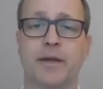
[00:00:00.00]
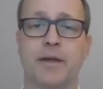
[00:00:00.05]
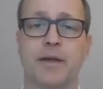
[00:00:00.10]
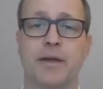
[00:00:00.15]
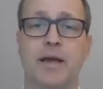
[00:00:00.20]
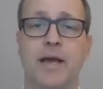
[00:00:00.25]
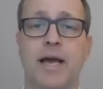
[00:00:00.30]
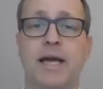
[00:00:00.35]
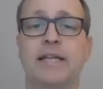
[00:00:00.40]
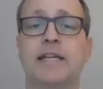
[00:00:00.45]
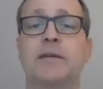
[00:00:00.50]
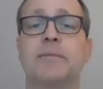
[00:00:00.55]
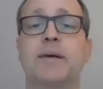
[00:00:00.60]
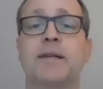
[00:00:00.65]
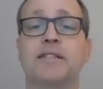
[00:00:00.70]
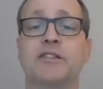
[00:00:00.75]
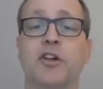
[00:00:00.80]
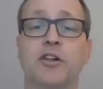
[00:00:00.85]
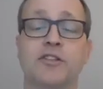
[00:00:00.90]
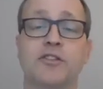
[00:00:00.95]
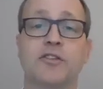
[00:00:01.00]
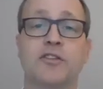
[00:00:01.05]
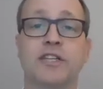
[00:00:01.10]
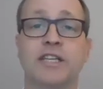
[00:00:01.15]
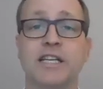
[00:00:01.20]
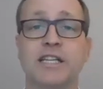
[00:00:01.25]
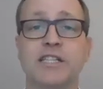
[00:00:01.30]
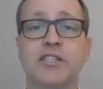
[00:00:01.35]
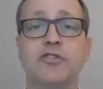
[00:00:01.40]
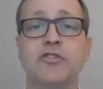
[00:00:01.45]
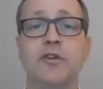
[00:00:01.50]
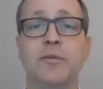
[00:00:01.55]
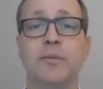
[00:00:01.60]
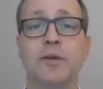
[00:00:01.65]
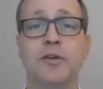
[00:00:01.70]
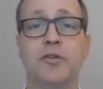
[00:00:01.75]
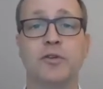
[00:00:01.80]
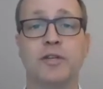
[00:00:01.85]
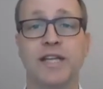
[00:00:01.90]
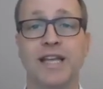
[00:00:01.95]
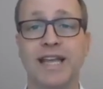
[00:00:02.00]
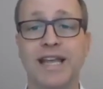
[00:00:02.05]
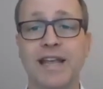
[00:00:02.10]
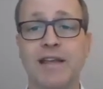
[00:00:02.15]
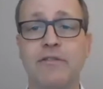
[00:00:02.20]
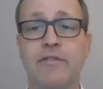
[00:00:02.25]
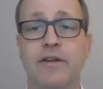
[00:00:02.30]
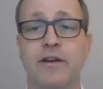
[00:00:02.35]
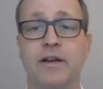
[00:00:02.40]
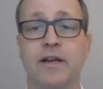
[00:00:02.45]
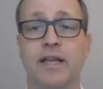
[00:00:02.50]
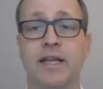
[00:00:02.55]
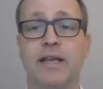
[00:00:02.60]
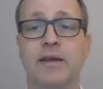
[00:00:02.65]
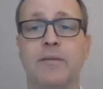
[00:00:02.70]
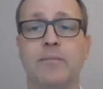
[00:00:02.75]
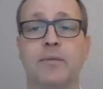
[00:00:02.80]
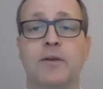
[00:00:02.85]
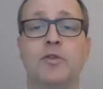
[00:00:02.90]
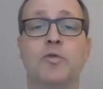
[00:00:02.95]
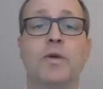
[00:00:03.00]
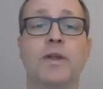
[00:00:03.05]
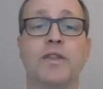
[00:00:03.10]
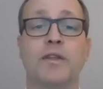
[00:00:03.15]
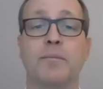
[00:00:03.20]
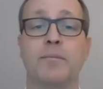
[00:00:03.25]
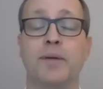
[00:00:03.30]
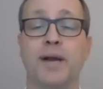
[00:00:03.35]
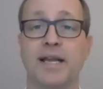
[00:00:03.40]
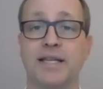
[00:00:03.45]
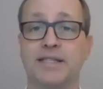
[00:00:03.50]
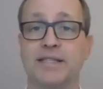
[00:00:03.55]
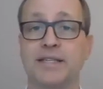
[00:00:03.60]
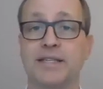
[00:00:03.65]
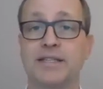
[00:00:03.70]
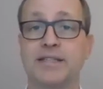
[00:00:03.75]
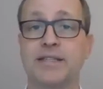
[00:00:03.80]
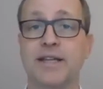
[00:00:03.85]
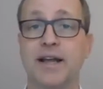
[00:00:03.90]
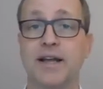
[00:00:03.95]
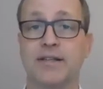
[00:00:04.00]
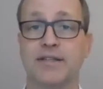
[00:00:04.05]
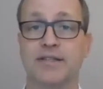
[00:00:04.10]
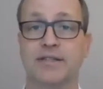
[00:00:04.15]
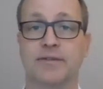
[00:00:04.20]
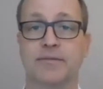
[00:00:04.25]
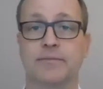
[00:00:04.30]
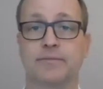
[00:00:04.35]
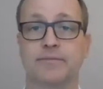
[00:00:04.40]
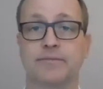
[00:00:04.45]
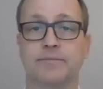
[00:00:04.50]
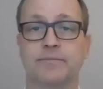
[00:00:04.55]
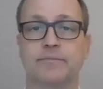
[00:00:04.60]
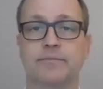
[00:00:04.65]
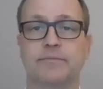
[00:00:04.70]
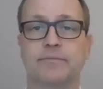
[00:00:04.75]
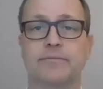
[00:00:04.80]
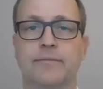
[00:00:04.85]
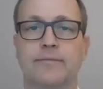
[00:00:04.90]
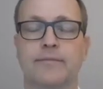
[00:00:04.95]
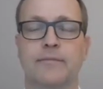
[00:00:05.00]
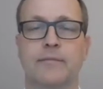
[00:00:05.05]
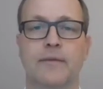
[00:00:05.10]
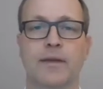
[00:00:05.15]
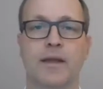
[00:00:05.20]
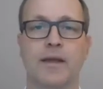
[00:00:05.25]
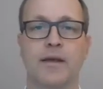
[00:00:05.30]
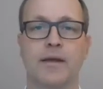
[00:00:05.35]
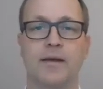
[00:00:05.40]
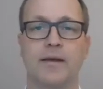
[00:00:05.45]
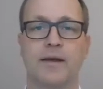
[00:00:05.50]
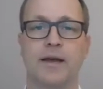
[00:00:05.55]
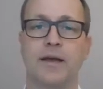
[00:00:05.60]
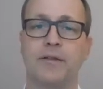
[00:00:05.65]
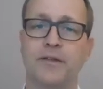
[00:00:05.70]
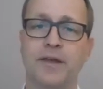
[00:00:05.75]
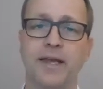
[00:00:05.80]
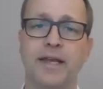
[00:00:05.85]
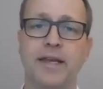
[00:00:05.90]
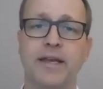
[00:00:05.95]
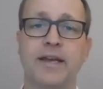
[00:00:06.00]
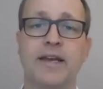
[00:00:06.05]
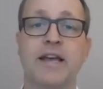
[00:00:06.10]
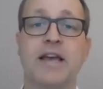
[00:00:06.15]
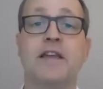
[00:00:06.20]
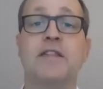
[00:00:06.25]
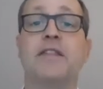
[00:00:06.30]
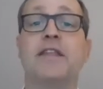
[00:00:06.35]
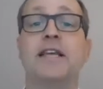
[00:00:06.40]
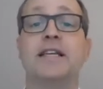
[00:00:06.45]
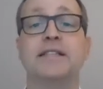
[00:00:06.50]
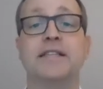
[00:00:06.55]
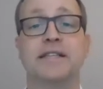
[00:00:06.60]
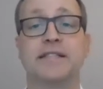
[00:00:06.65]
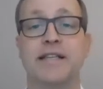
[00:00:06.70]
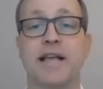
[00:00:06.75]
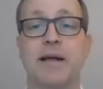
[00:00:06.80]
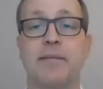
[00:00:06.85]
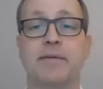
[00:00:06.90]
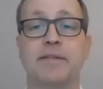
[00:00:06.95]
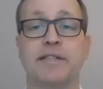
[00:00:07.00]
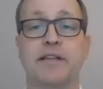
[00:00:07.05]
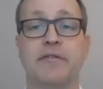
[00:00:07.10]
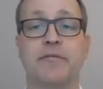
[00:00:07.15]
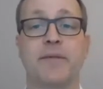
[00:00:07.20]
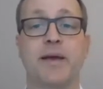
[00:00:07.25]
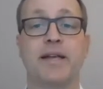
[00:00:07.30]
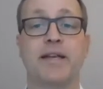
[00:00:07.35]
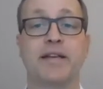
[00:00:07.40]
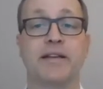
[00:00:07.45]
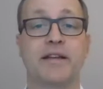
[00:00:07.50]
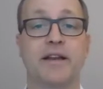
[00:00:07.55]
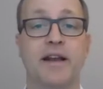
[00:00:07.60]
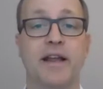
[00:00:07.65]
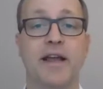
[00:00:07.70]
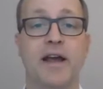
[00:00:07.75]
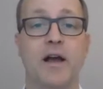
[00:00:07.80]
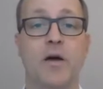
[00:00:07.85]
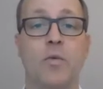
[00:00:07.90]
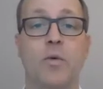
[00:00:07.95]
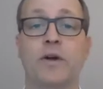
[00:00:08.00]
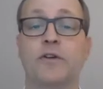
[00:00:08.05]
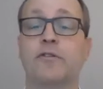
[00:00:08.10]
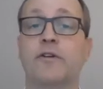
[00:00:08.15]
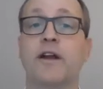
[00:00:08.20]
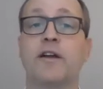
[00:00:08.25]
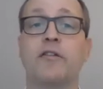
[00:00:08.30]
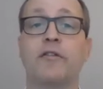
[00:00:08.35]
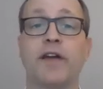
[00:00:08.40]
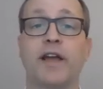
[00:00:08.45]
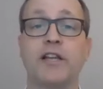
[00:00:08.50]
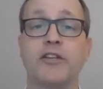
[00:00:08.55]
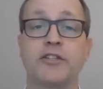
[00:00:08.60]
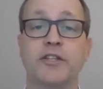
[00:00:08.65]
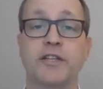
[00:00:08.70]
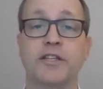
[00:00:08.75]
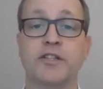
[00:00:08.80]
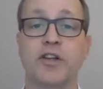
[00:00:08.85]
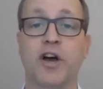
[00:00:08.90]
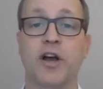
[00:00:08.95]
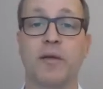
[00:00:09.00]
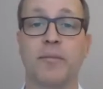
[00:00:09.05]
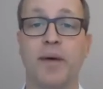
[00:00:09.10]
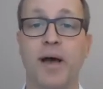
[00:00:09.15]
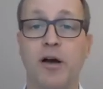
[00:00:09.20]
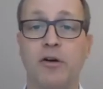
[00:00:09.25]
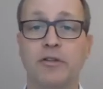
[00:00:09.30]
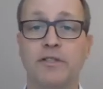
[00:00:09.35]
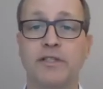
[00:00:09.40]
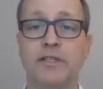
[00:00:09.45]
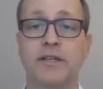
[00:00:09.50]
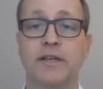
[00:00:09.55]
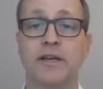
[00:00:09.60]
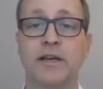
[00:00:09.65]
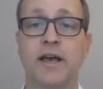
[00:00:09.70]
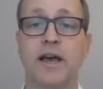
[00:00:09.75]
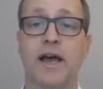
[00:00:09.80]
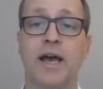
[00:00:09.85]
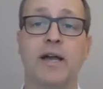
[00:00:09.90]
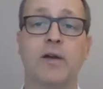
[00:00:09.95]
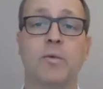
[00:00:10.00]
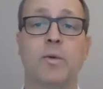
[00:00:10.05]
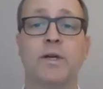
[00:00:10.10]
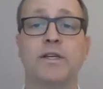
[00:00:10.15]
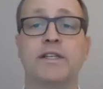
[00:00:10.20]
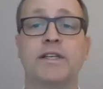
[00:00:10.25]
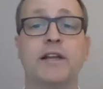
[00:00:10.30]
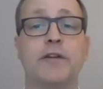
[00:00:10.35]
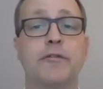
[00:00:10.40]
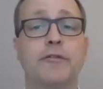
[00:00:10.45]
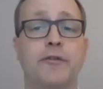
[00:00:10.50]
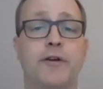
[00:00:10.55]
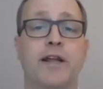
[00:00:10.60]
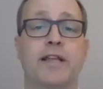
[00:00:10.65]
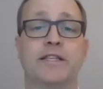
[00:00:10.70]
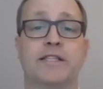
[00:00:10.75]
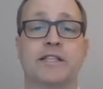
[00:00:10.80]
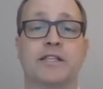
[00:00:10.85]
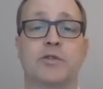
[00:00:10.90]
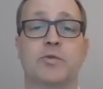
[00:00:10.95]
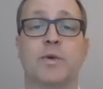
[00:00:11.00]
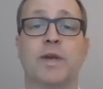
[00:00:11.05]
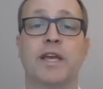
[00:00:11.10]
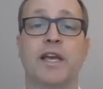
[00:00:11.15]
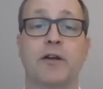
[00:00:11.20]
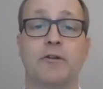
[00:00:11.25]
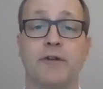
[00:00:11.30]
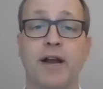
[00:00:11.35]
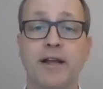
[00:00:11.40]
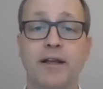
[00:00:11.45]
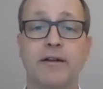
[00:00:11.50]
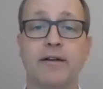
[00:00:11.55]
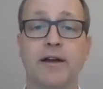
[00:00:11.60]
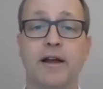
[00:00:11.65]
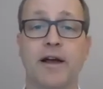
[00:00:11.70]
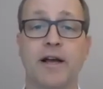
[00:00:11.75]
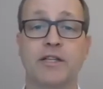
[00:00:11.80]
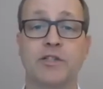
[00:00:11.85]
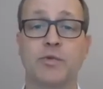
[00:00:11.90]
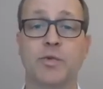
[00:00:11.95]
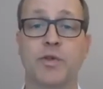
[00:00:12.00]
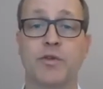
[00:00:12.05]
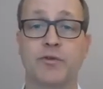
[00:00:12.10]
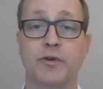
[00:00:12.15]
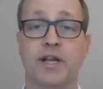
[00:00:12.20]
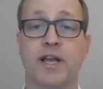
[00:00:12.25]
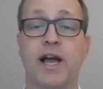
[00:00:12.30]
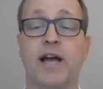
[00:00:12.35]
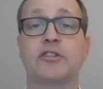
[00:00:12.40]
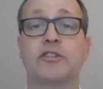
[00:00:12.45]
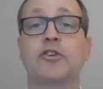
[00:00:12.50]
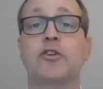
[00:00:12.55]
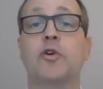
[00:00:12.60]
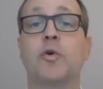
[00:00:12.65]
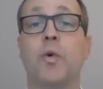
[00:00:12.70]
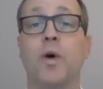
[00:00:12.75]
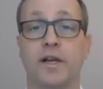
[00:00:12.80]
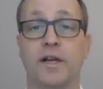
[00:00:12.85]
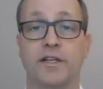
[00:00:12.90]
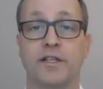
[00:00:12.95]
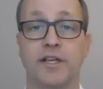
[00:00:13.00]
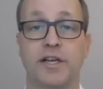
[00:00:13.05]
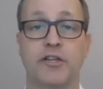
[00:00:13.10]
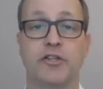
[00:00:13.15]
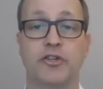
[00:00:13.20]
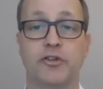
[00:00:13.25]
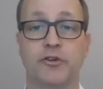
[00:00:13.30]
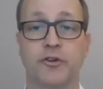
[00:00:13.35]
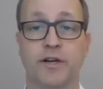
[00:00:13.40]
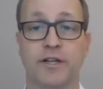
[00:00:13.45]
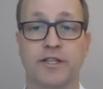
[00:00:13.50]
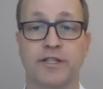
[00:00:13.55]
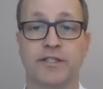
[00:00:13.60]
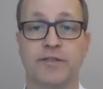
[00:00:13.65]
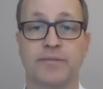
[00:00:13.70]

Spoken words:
and it must also distribute evenly between the plastic studs. I think these examples have made it clear what renovation is all about and what differences we can recognize with regard to quality assurance.